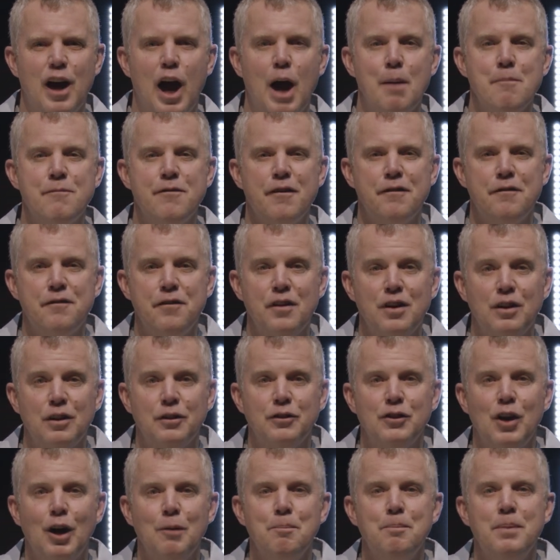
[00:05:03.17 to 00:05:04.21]
I'm
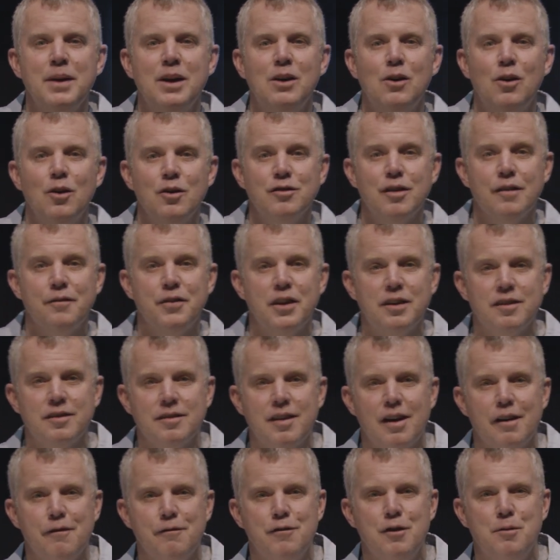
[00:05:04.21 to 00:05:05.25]
fulfilled, not because of the
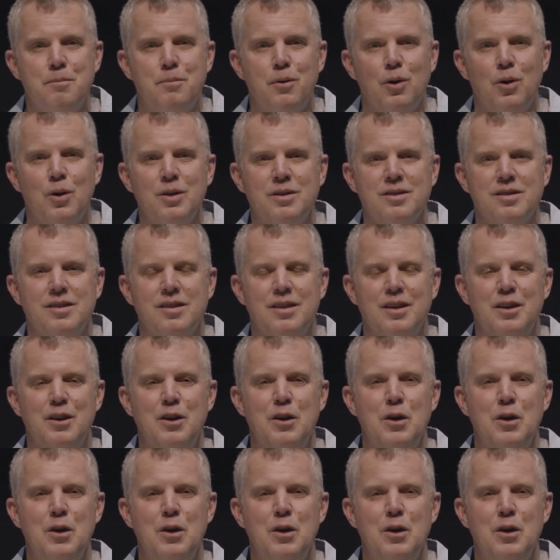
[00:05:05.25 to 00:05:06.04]
stuff you brought,